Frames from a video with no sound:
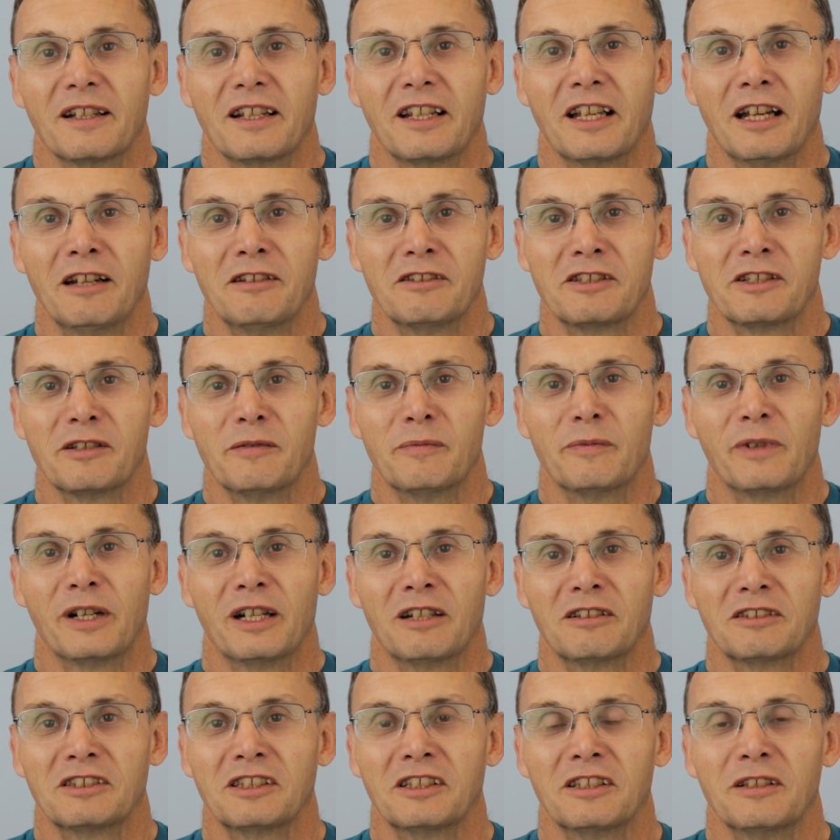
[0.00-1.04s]
go somewhere
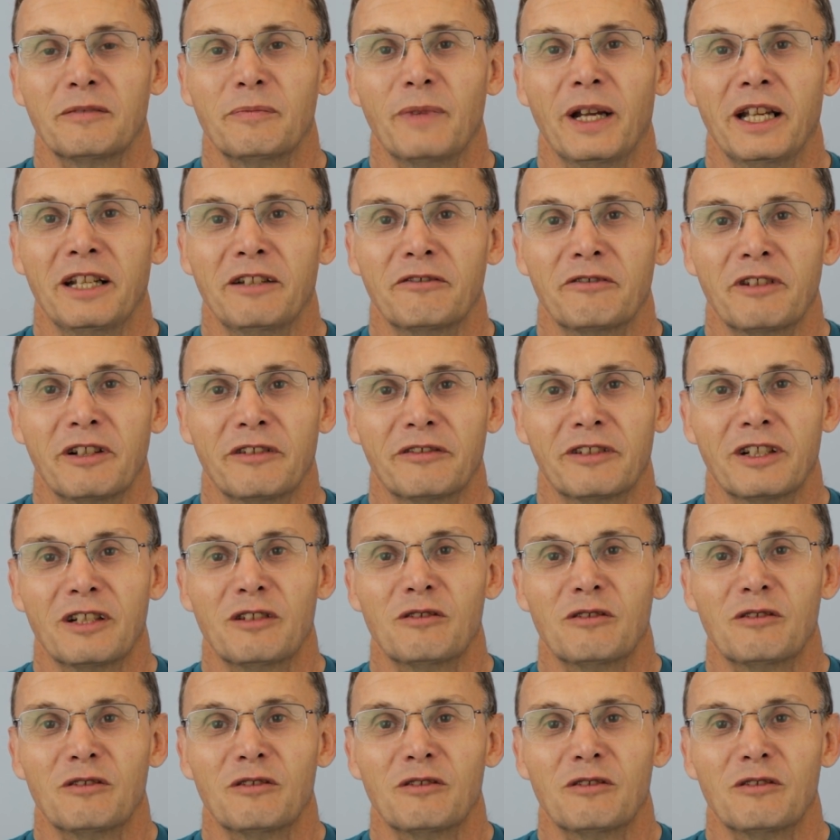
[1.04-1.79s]
else on the main river,